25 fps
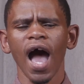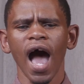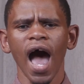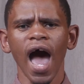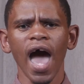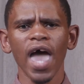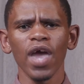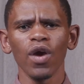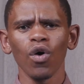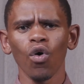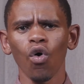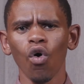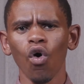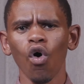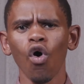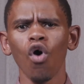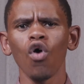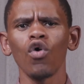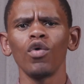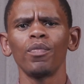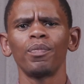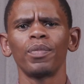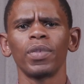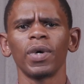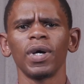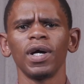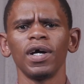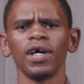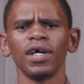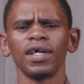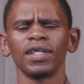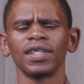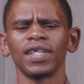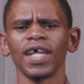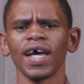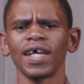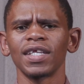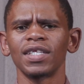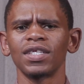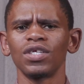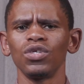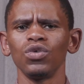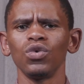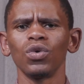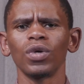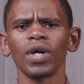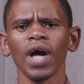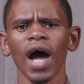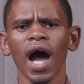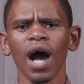I hope that
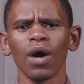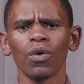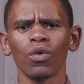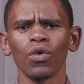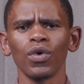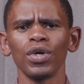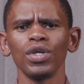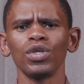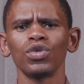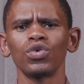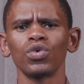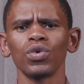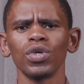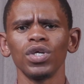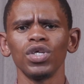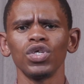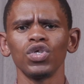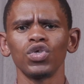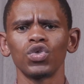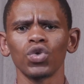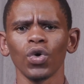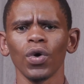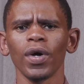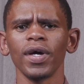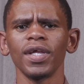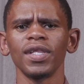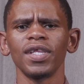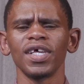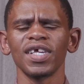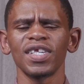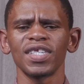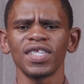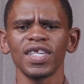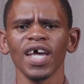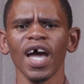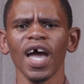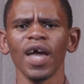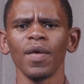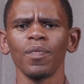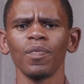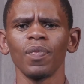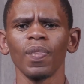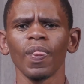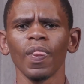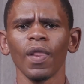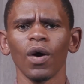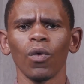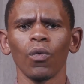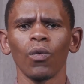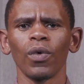you are going to enjoy this time
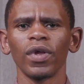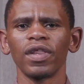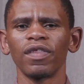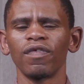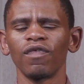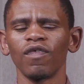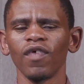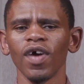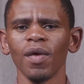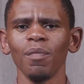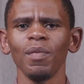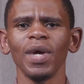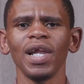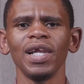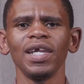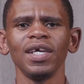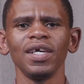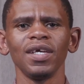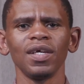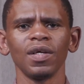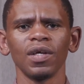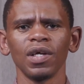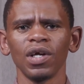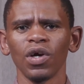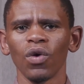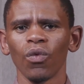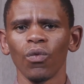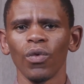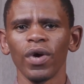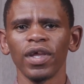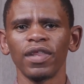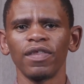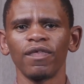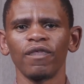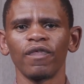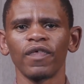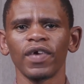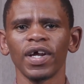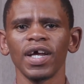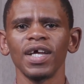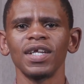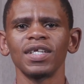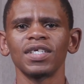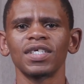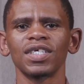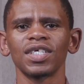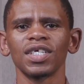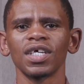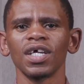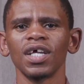with family, with
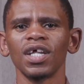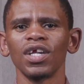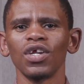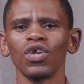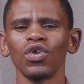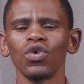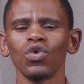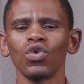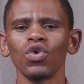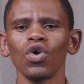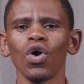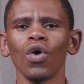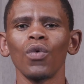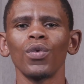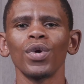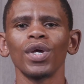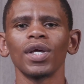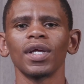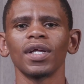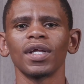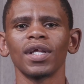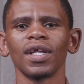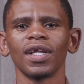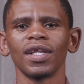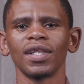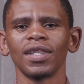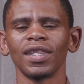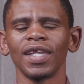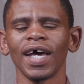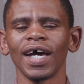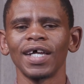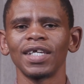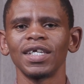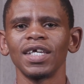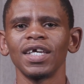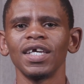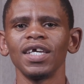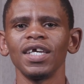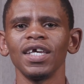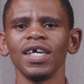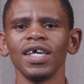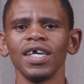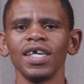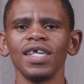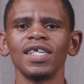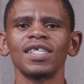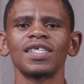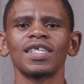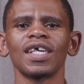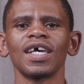friends, knowing that he
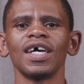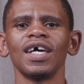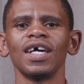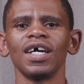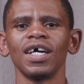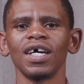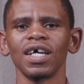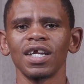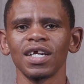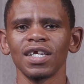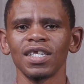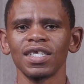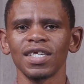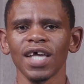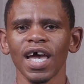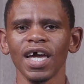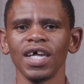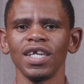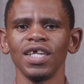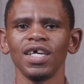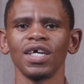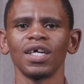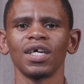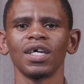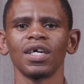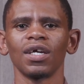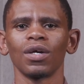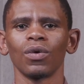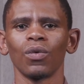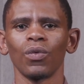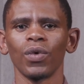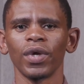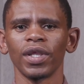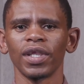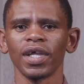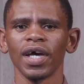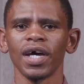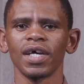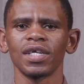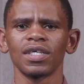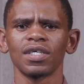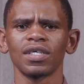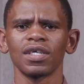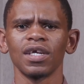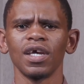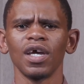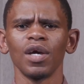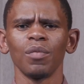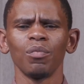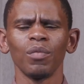is residing with us.
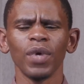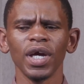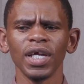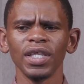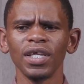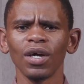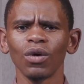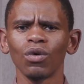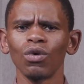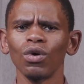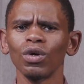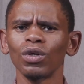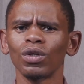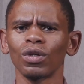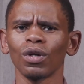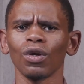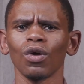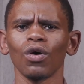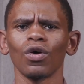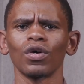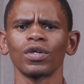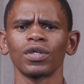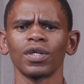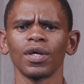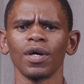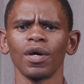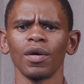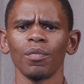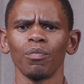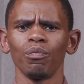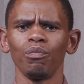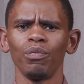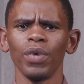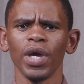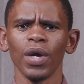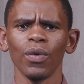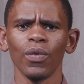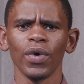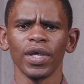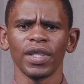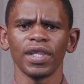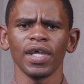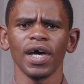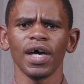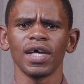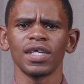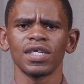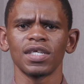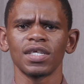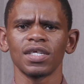May the good Lord be with
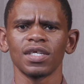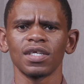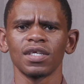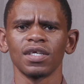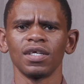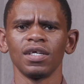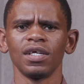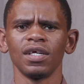us.